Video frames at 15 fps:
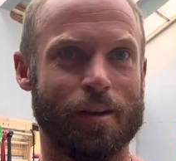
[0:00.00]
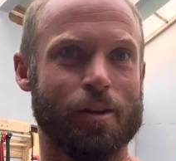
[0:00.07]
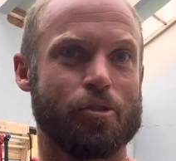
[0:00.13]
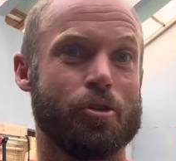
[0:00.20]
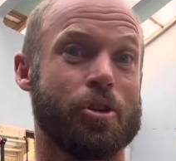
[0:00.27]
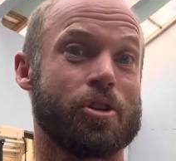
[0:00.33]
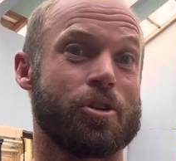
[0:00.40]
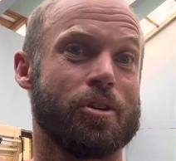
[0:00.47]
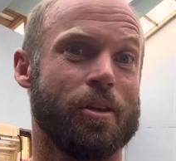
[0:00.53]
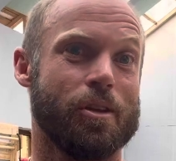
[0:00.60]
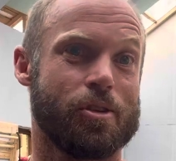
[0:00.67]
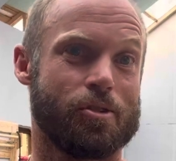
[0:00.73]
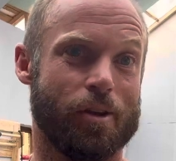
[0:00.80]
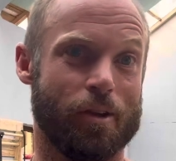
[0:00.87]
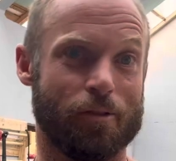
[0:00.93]
Traditionally,
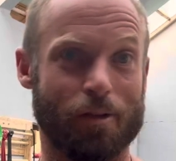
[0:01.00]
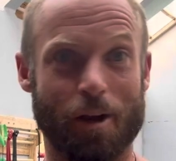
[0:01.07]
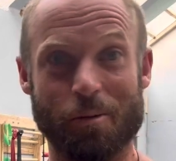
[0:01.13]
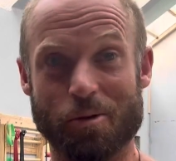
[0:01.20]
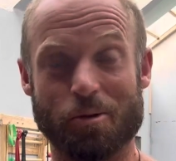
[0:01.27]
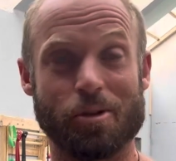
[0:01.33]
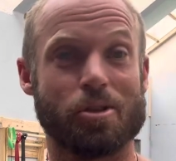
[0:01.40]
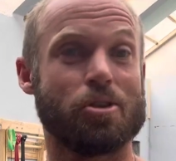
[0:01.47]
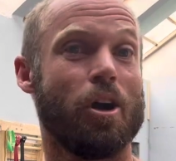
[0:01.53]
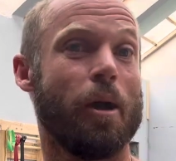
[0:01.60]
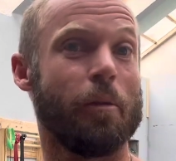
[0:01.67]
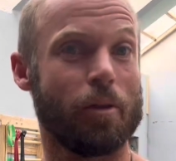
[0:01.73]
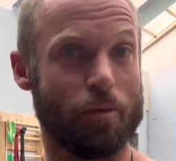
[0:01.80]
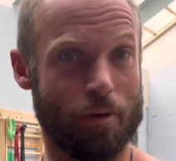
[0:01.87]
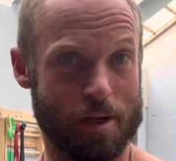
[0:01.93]
strength training was always
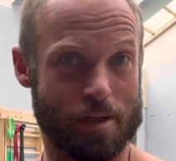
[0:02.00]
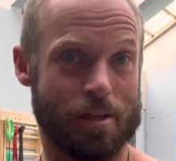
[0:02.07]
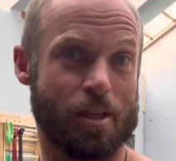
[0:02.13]
timing the rest.